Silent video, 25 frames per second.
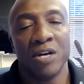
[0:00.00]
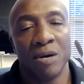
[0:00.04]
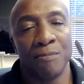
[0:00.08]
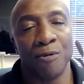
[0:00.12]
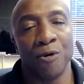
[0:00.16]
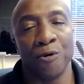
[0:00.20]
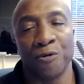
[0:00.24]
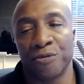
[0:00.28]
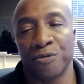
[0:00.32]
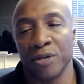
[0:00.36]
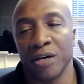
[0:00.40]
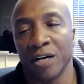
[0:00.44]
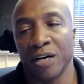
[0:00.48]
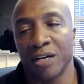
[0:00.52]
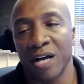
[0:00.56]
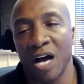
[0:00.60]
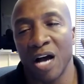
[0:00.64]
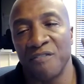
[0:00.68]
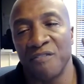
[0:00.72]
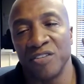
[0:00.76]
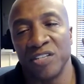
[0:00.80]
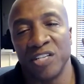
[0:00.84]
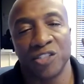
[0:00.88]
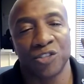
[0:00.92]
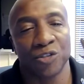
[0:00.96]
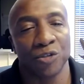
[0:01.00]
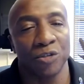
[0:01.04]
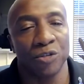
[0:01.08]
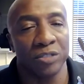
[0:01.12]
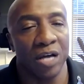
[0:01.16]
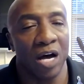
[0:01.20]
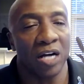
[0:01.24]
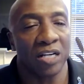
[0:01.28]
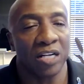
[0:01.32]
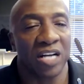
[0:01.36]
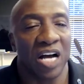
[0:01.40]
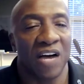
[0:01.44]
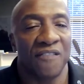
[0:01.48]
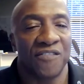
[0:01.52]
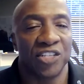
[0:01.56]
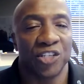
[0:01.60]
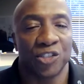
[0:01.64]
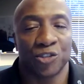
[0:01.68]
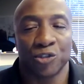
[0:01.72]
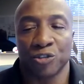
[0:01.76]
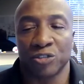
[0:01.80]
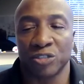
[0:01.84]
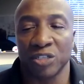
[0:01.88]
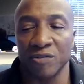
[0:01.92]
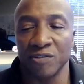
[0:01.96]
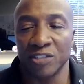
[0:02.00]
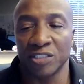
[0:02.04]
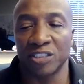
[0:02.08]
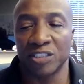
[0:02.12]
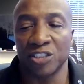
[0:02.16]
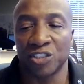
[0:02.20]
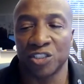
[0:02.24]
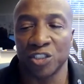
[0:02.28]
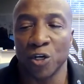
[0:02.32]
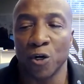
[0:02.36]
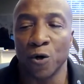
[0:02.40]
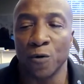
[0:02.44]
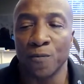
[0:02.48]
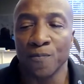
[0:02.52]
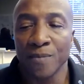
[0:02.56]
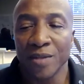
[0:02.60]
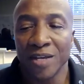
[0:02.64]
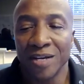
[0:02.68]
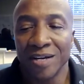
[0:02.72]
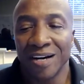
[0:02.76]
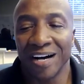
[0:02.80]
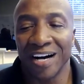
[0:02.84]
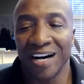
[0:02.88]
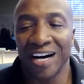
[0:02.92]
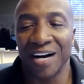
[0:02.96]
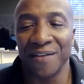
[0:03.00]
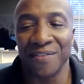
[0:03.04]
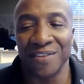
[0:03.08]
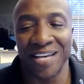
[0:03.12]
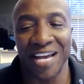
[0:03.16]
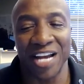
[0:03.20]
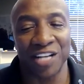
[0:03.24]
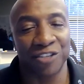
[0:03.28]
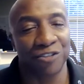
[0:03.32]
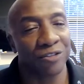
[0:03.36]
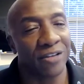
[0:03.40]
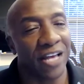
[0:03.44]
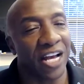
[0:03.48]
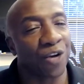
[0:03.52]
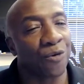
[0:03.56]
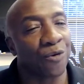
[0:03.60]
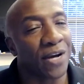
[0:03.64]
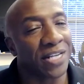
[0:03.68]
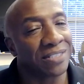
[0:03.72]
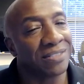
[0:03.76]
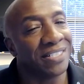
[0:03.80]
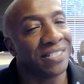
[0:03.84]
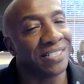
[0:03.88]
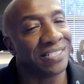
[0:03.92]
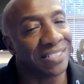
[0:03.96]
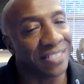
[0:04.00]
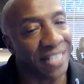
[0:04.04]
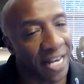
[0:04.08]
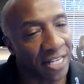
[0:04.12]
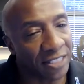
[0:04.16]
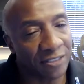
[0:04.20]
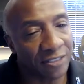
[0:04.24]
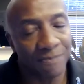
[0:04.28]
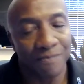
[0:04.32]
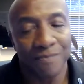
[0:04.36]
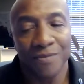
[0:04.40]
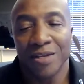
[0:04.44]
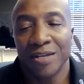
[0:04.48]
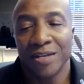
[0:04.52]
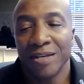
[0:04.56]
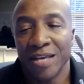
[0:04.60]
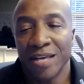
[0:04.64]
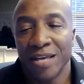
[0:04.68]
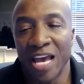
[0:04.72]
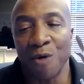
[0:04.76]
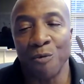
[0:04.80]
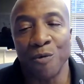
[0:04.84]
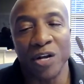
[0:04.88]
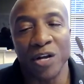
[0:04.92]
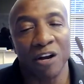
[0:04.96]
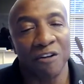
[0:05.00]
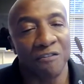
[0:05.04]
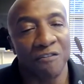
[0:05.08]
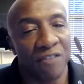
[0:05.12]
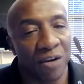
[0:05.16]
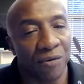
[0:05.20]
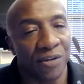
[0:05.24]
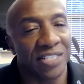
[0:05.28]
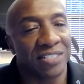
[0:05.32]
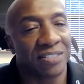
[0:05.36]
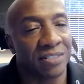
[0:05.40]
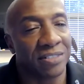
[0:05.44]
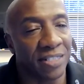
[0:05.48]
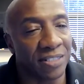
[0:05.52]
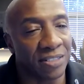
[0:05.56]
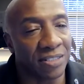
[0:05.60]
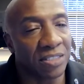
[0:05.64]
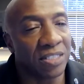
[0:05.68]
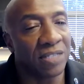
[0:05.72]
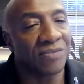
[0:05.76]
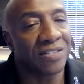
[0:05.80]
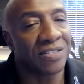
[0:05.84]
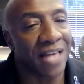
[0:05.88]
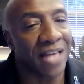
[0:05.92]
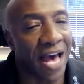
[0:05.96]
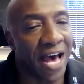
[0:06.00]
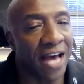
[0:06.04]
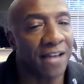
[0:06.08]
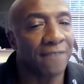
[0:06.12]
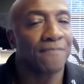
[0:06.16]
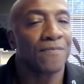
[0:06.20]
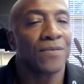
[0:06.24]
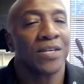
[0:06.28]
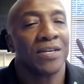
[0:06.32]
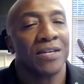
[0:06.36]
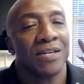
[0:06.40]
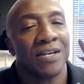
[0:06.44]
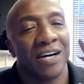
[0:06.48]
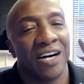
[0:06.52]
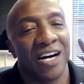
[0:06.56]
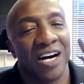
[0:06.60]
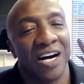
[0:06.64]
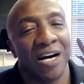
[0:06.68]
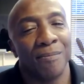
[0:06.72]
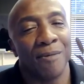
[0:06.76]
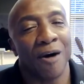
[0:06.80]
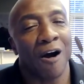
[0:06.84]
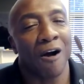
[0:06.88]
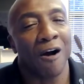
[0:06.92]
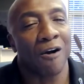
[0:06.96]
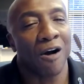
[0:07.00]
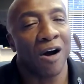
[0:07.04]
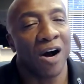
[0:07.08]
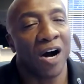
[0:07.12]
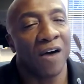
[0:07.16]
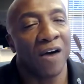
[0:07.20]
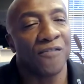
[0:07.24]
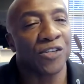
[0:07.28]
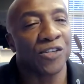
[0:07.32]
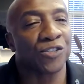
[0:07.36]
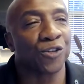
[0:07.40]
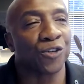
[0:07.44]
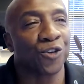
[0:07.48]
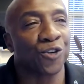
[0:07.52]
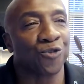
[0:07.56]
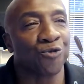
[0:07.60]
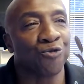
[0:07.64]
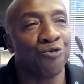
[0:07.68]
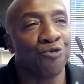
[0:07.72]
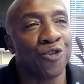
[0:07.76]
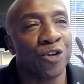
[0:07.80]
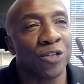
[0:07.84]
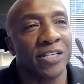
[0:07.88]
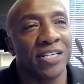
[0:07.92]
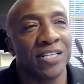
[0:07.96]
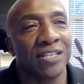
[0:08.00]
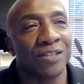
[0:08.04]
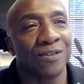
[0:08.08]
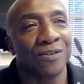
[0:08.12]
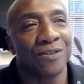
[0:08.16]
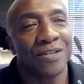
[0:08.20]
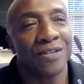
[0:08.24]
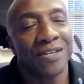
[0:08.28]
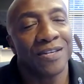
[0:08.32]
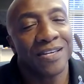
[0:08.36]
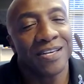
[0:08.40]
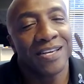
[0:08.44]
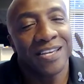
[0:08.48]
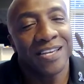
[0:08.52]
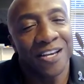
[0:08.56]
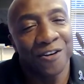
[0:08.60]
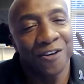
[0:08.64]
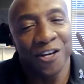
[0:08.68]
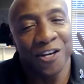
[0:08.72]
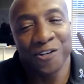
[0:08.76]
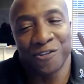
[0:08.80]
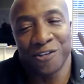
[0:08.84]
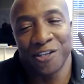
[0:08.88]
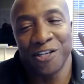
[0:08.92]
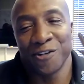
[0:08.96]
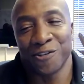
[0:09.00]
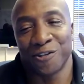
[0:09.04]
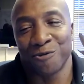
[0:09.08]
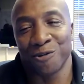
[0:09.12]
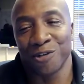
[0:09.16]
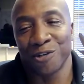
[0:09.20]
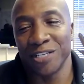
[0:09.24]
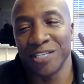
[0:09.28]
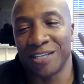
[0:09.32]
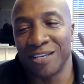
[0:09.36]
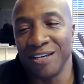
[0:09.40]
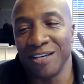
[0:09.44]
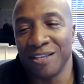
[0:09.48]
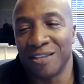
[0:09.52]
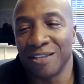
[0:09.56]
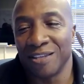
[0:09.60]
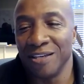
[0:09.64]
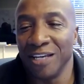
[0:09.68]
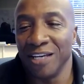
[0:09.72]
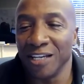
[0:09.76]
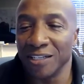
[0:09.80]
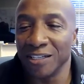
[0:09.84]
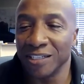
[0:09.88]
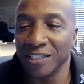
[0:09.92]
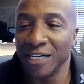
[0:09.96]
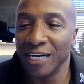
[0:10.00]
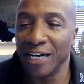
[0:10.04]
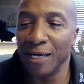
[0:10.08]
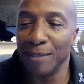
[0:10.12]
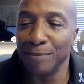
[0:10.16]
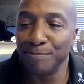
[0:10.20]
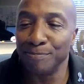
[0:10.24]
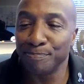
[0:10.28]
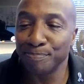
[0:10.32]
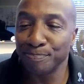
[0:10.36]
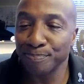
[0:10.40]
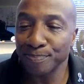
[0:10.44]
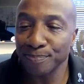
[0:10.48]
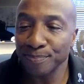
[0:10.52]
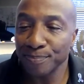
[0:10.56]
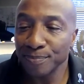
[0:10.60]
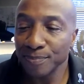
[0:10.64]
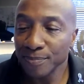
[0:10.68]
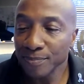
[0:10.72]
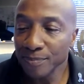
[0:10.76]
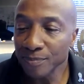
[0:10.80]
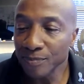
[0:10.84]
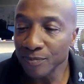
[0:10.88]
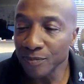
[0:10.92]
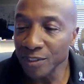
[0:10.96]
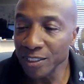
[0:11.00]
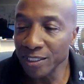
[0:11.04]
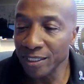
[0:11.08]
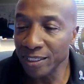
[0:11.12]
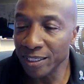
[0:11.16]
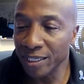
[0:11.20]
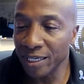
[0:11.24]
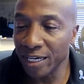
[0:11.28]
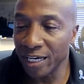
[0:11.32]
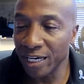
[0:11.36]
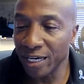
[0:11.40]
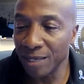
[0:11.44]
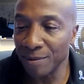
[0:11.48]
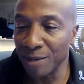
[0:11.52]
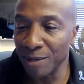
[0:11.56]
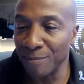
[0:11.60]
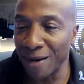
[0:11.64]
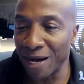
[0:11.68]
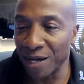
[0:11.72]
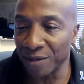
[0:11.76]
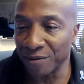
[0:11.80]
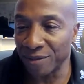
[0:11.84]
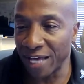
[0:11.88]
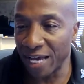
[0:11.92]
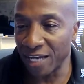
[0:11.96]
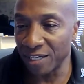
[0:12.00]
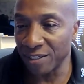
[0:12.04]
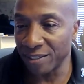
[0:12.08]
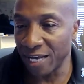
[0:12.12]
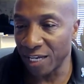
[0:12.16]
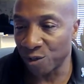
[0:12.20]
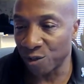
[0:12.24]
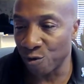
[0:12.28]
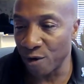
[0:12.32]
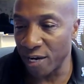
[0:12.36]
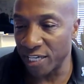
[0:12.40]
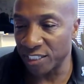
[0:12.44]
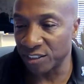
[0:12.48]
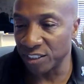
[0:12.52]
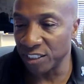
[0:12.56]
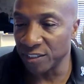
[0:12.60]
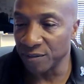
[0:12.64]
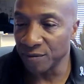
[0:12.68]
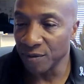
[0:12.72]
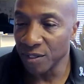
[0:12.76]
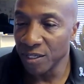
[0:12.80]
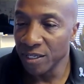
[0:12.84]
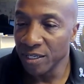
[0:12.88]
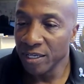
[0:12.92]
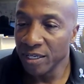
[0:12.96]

both confidential and non-confidential services. So the answer to that question is yes, and we are very sensitive to that. Our officers really, here's a really key thing about that question.